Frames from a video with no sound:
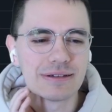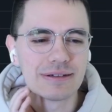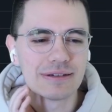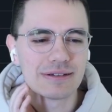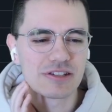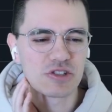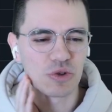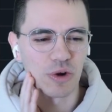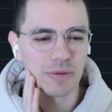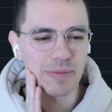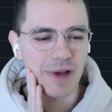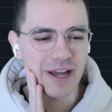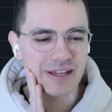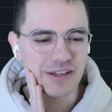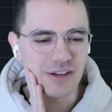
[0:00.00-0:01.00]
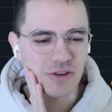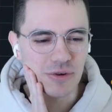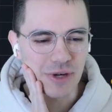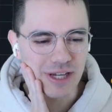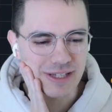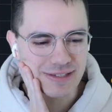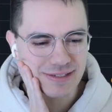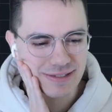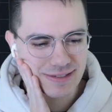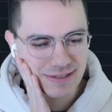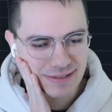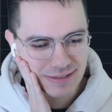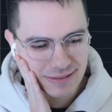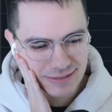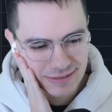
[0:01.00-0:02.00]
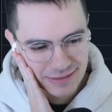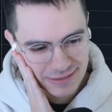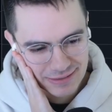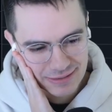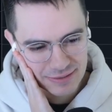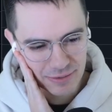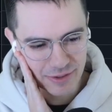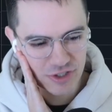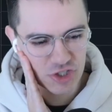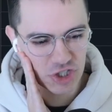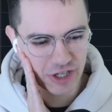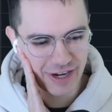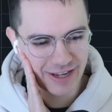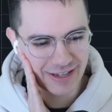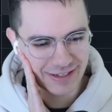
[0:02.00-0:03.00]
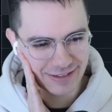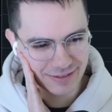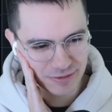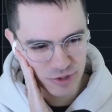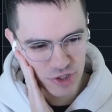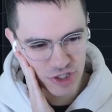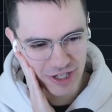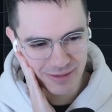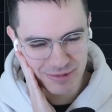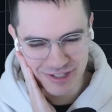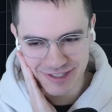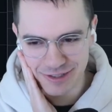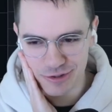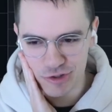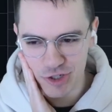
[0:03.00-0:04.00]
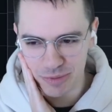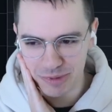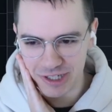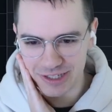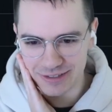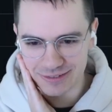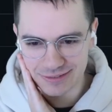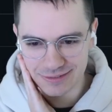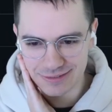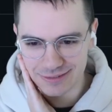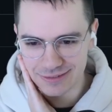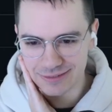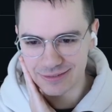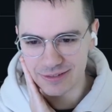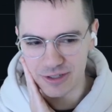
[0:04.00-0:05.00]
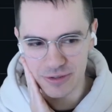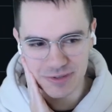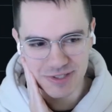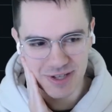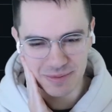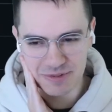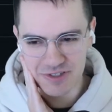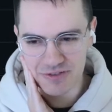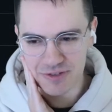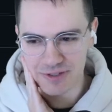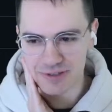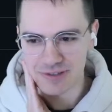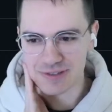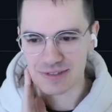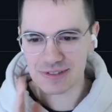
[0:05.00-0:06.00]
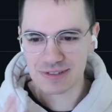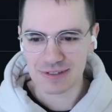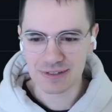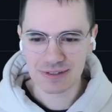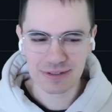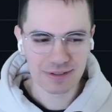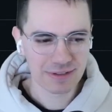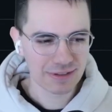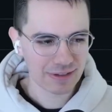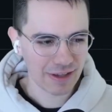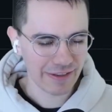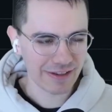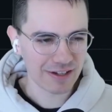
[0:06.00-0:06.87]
Sort by newest. What should I be searching by? Newest comments first. I think